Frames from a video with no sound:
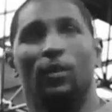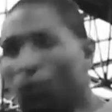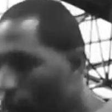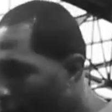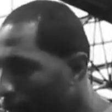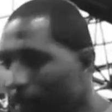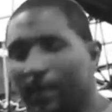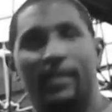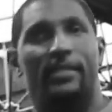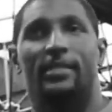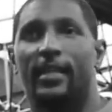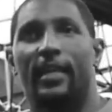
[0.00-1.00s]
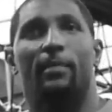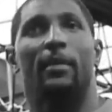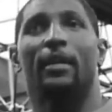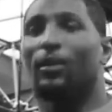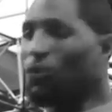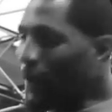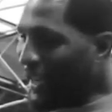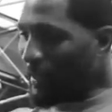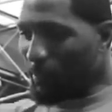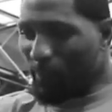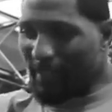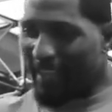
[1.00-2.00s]
When you come in this gym, you
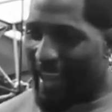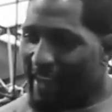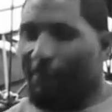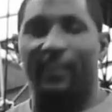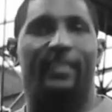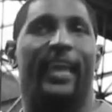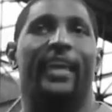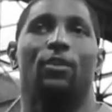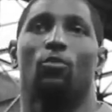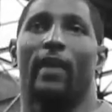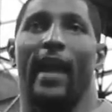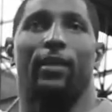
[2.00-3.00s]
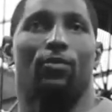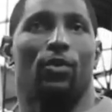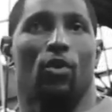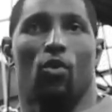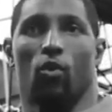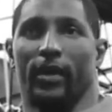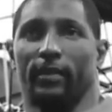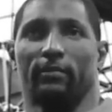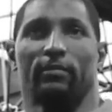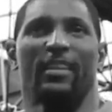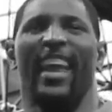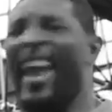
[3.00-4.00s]
got to put everything you got on the court.